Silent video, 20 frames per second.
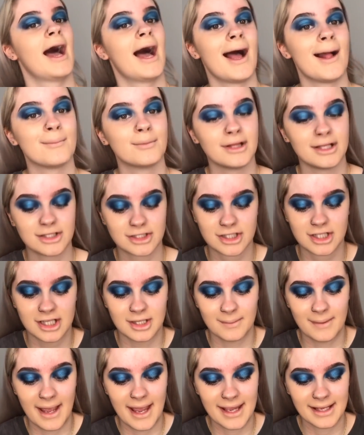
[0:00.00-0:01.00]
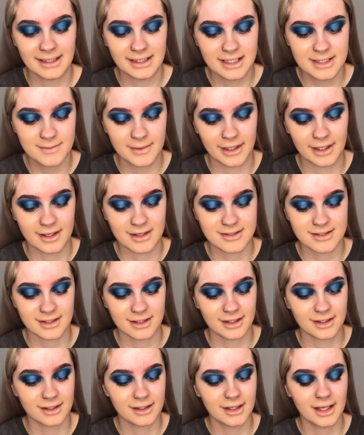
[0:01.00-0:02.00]
I'm literally the palest
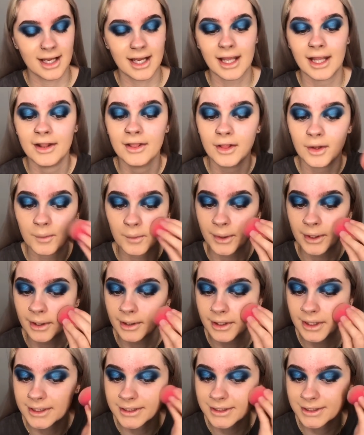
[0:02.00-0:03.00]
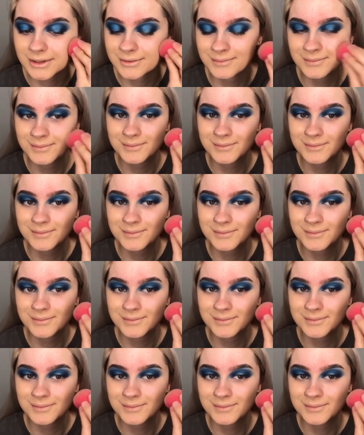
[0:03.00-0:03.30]
person in the world.